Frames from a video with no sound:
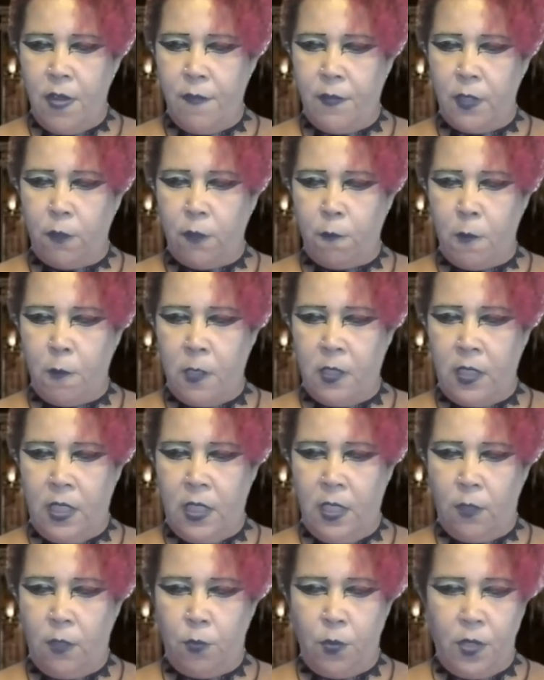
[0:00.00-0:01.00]
front
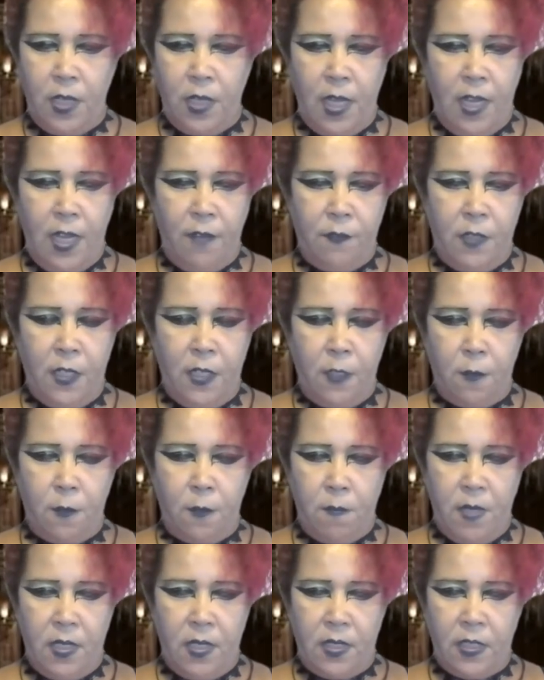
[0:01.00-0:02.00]
teeth were caved in or
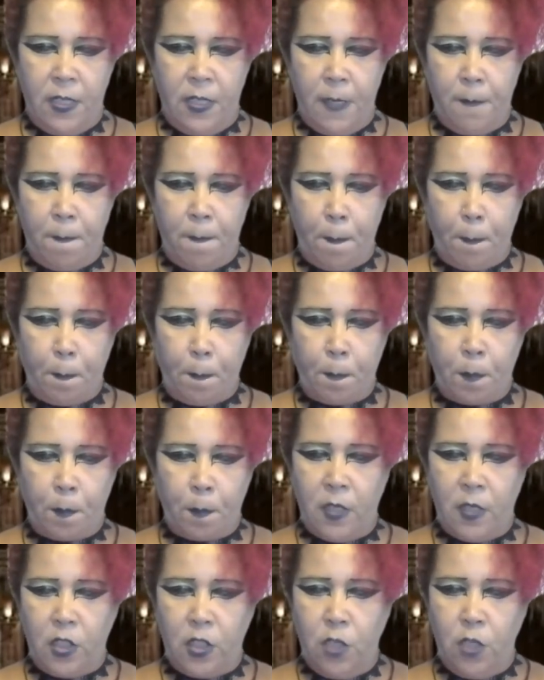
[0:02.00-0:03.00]
missing.
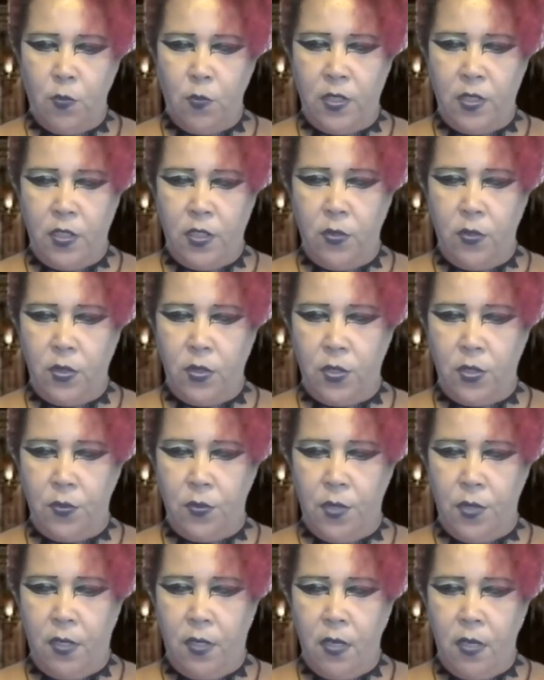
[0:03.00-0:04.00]
She was used to
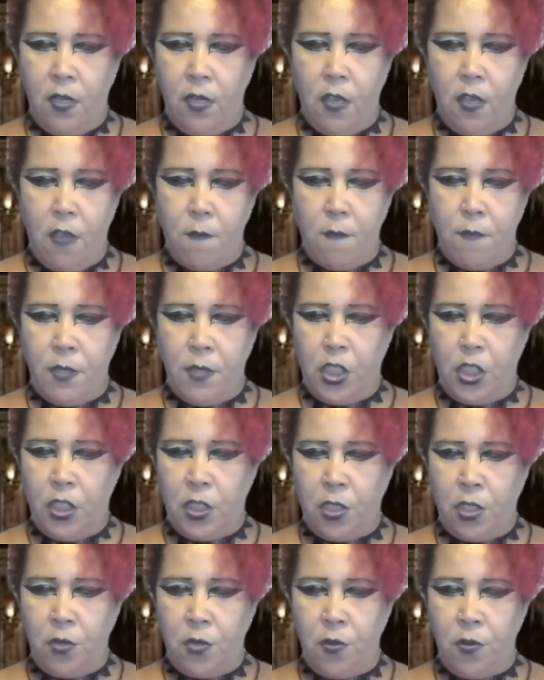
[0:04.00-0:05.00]
it, but she
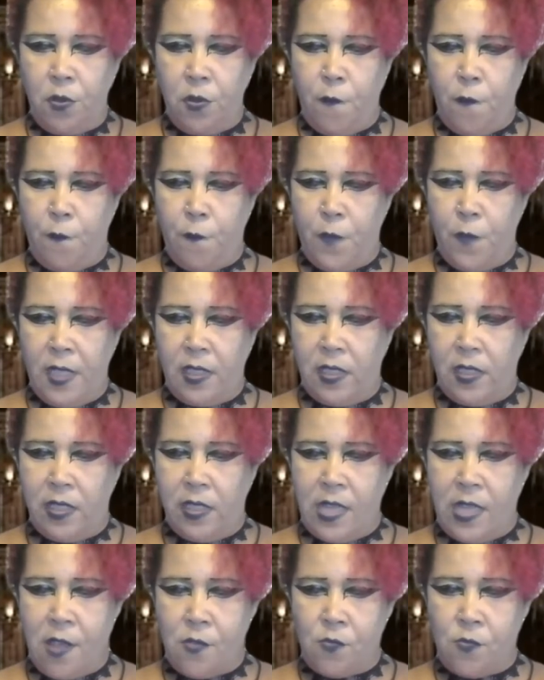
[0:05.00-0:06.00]
turned her face
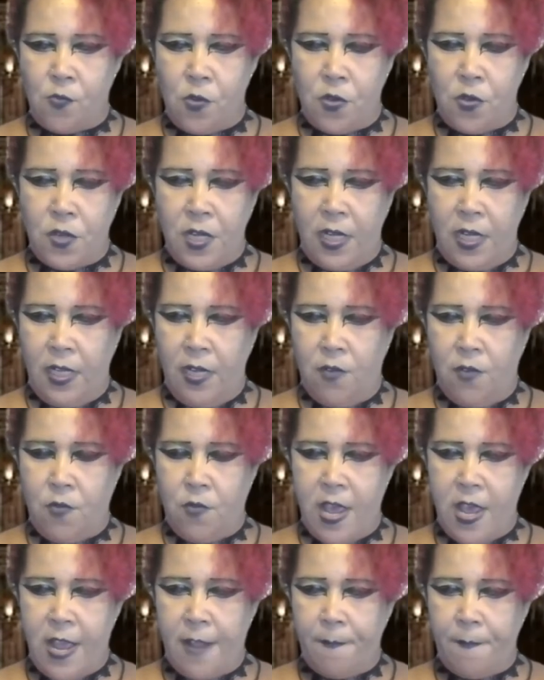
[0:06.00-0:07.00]
downward
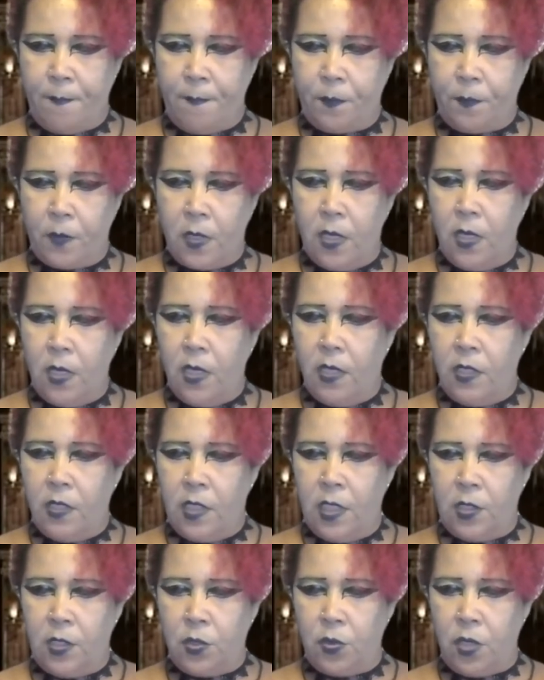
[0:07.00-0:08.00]
anyway.
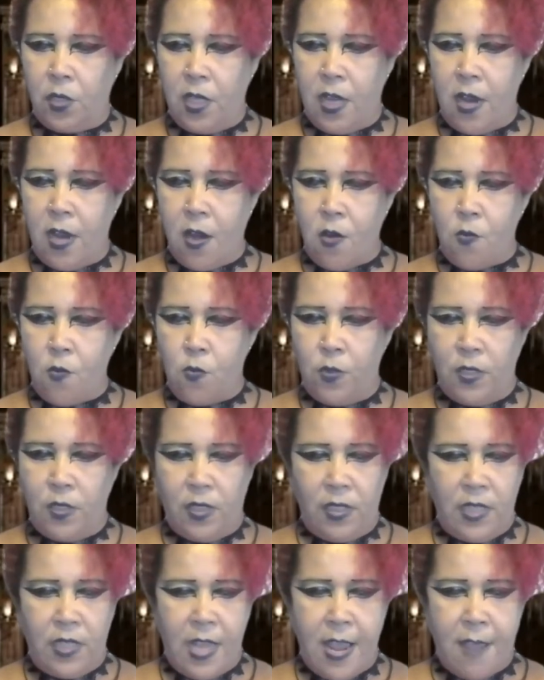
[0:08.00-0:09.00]
Dental care was
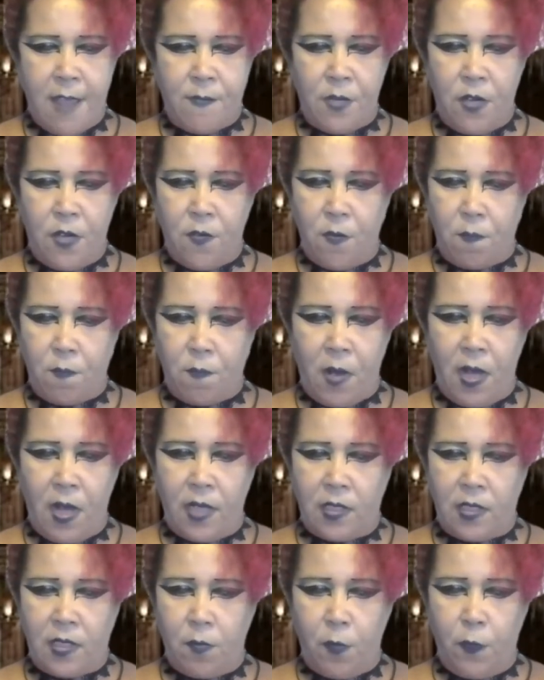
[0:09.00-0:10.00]
damn near
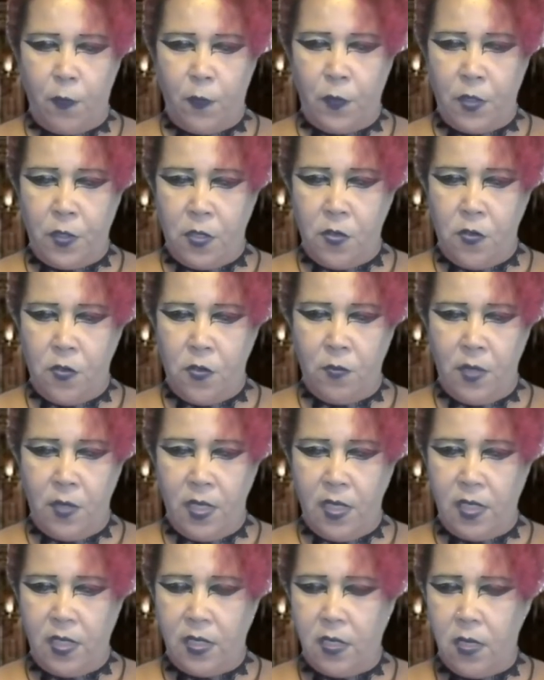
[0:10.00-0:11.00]
impossible for the
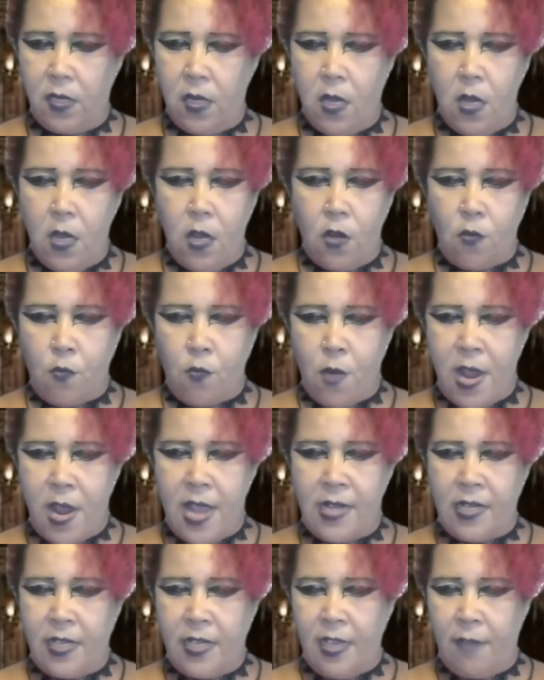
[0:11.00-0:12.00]
homeless.
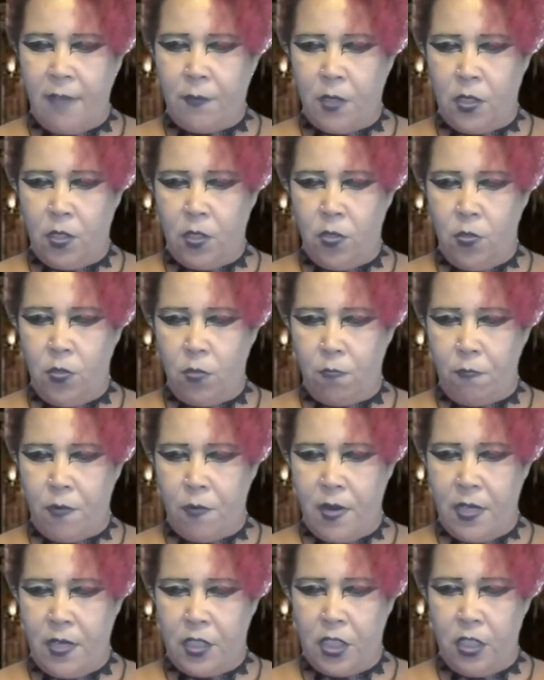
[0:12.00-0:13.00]
Red kept a
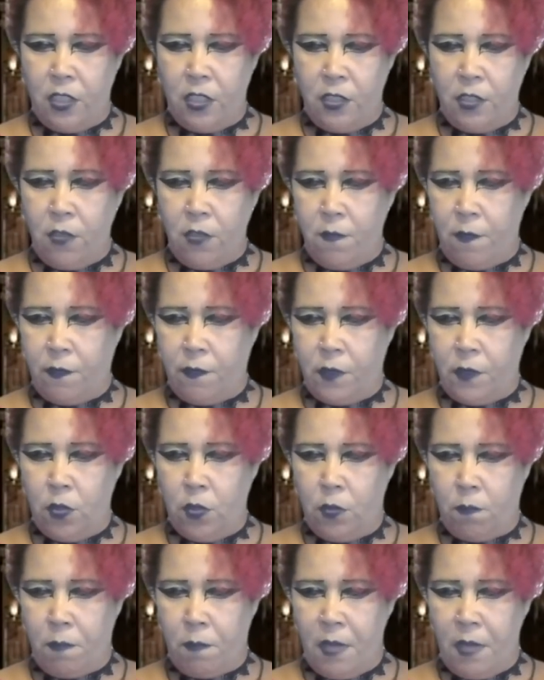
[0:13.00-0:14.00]
toothbrush and a tube of
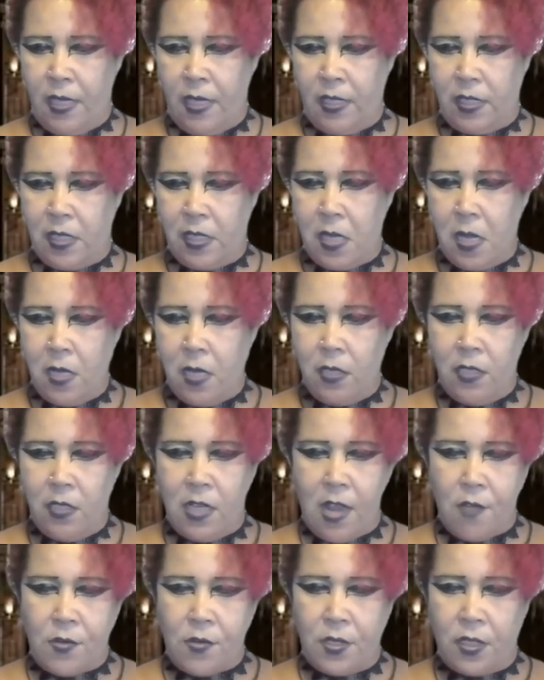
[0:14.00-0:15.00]
toothpaste
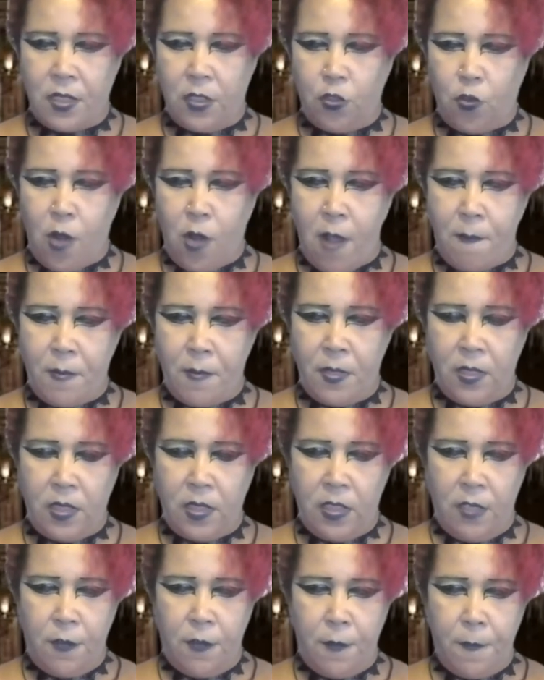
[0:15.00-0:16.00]
down at the drop-in
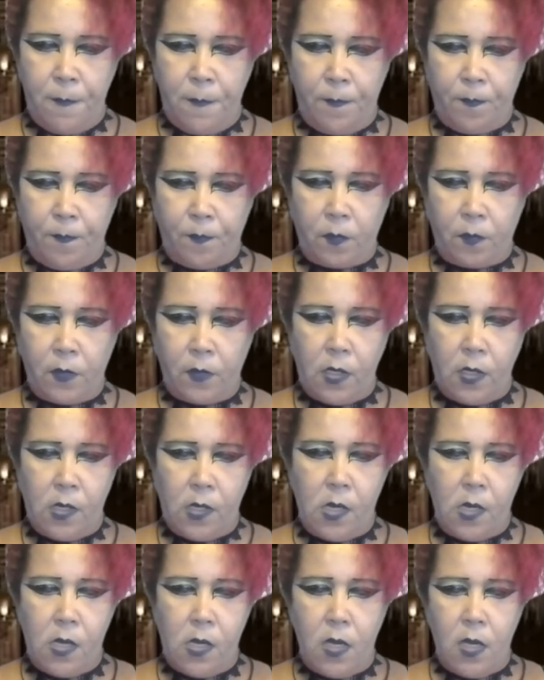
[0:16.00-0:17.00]
center.
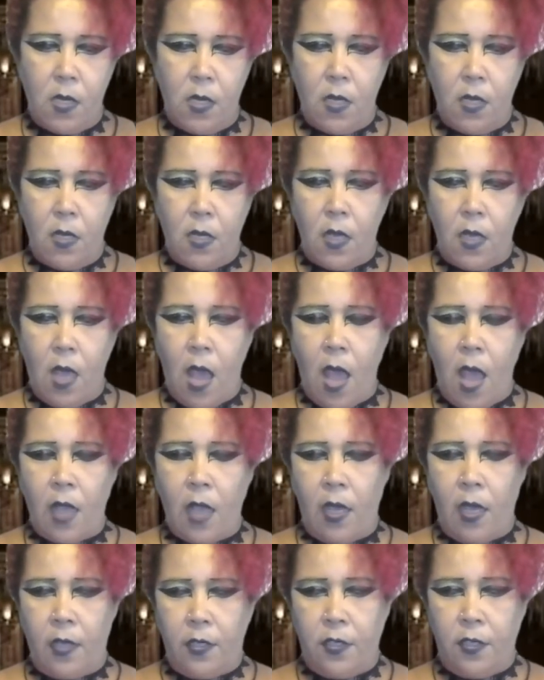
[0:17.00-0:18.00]
I
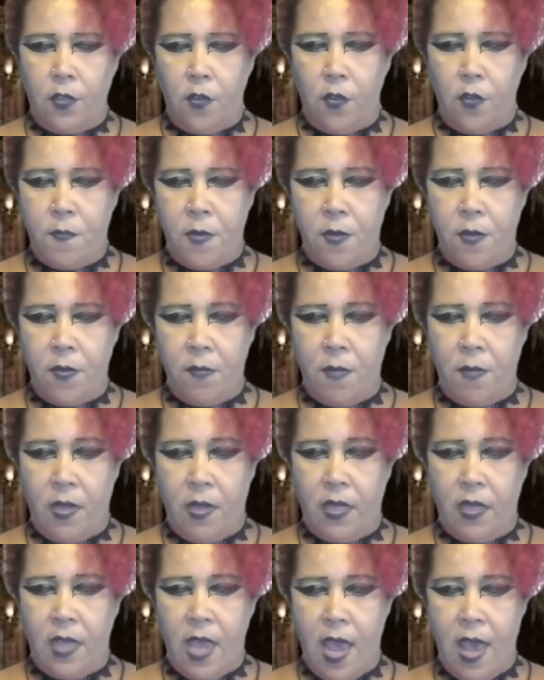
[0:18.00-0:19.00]
gotta go bury my
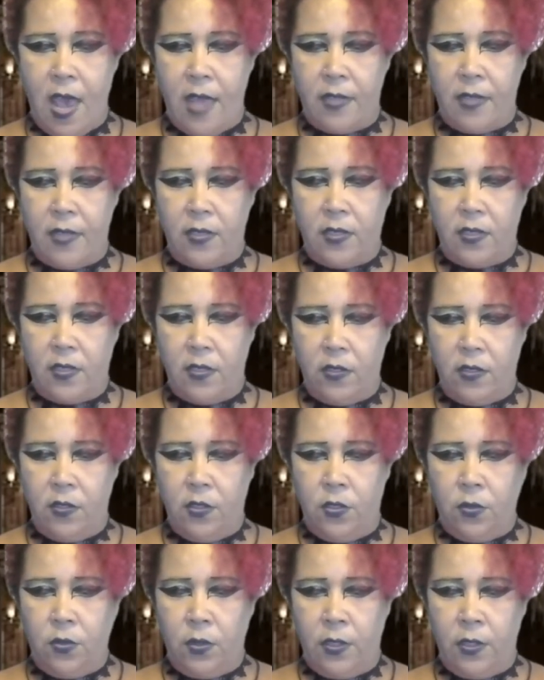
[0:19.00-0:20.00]
cats,
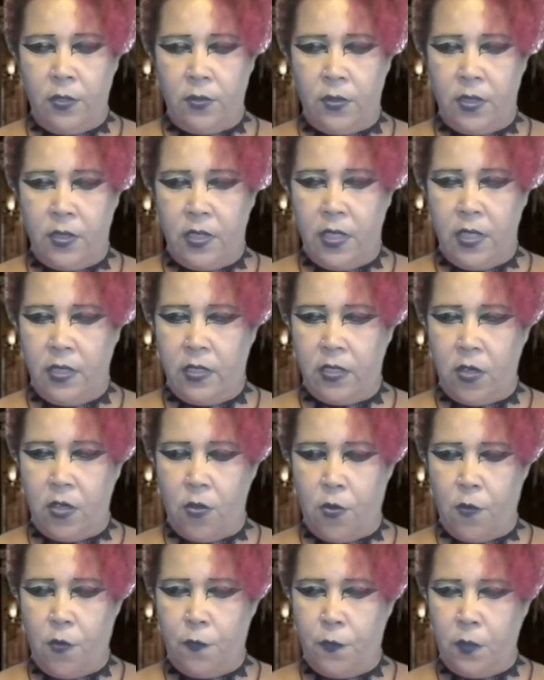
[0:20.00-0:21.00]
Doolittle said
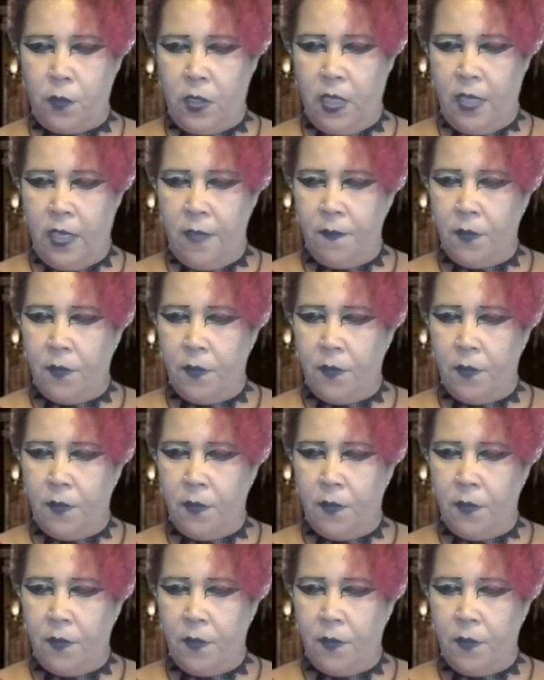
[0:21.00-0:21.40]
sorrowfully.